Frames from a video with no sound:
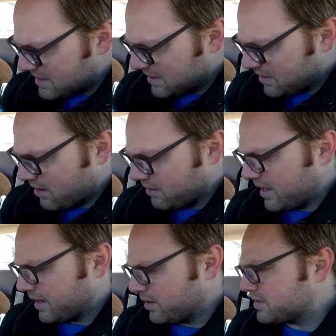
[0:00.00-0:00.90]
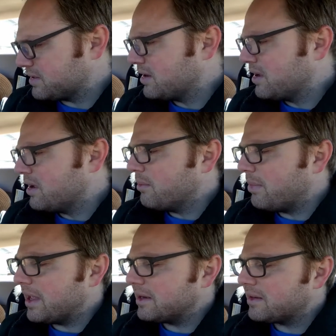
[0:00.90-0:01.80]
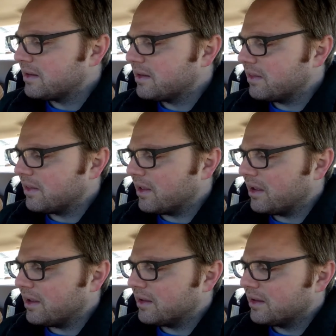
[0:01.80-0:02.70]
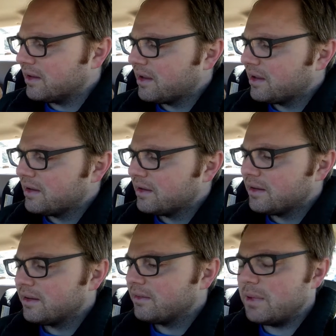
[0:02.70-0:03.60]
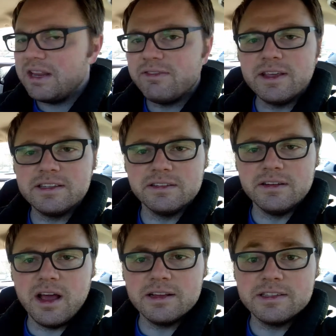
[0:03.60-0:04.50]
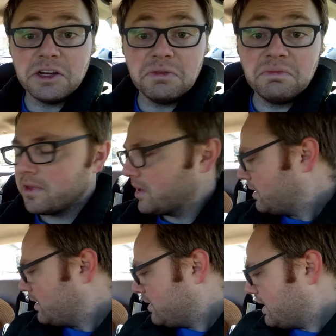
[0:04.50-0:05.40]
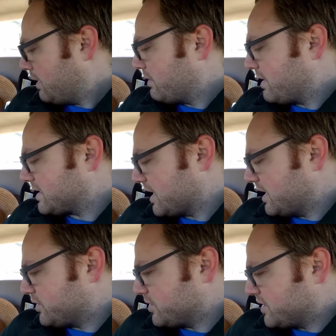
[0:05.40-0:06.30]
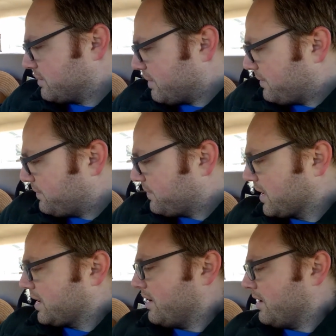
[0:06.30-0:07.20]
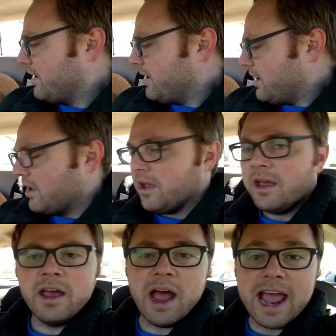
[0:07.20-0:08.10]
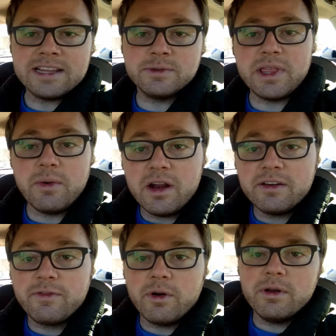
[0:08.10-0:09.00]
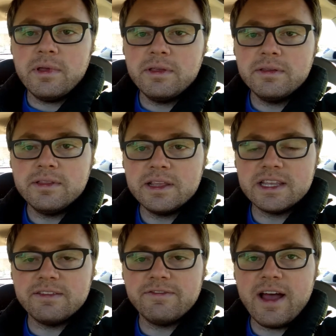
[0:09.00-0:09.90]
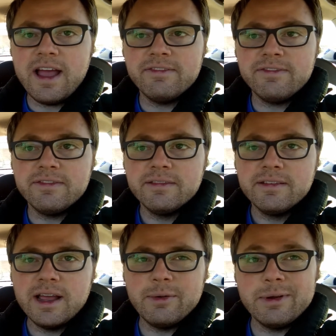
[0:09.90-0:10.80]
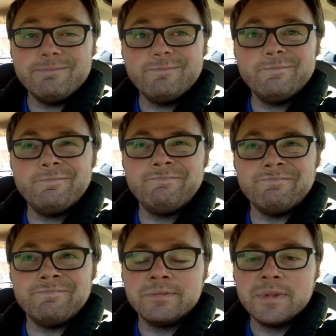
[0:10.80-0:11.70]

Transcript: in here are Legos, but the minifigs are not. So anyway, that's kind of interesting. But I asked what they wanted for them. They said 5. I went, And